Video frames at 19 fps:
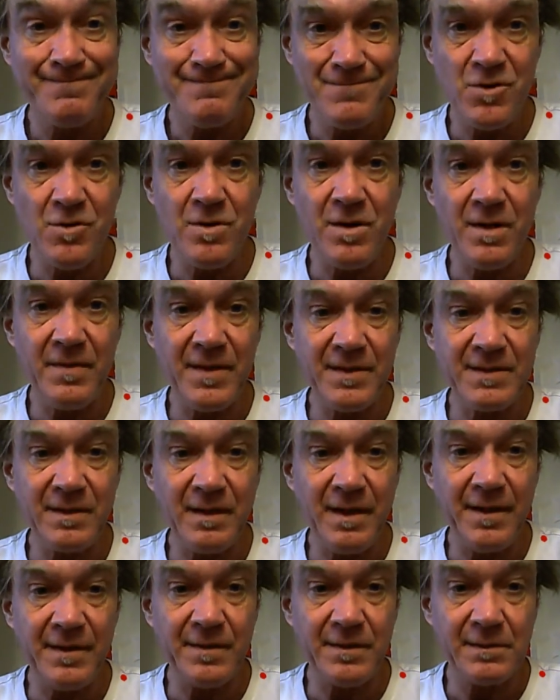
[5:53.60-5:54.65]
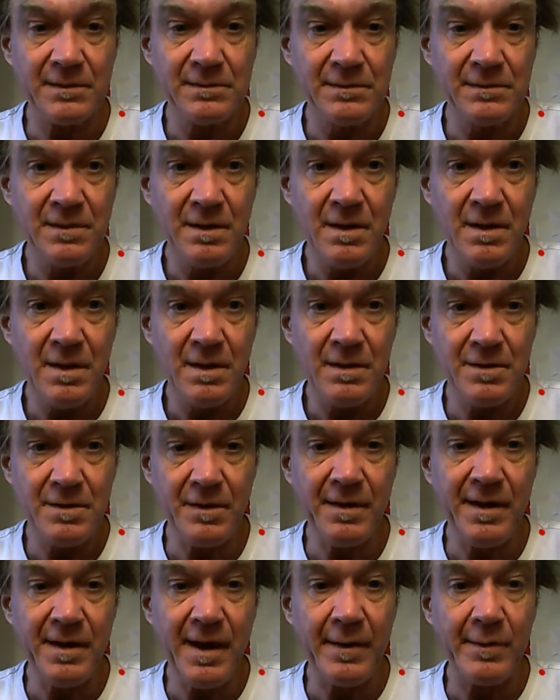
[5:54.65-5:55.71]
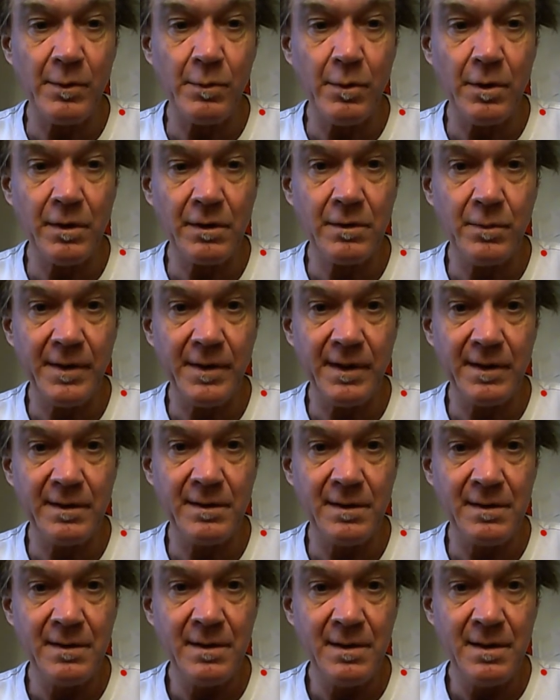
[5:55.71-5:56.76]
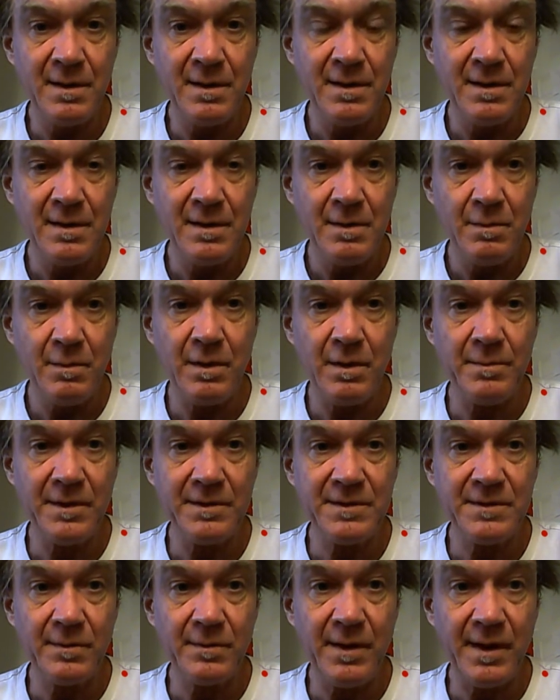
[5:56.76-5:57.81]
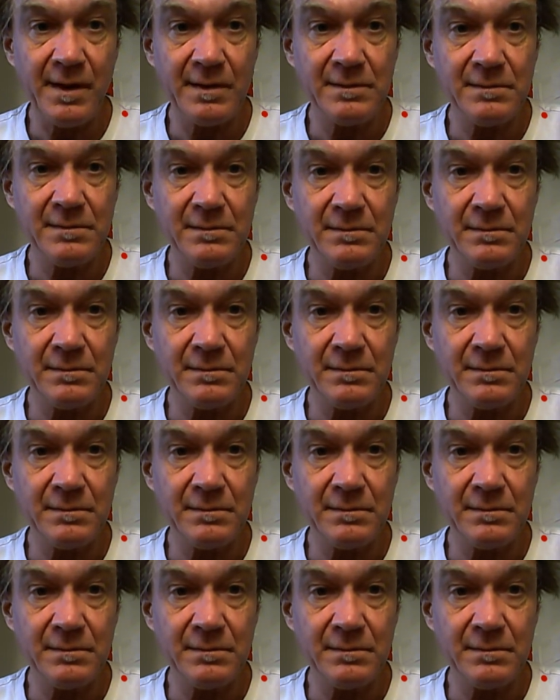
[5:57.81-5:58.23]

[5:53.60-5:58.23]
More on this later. 30-hour work week, 1 month's rent.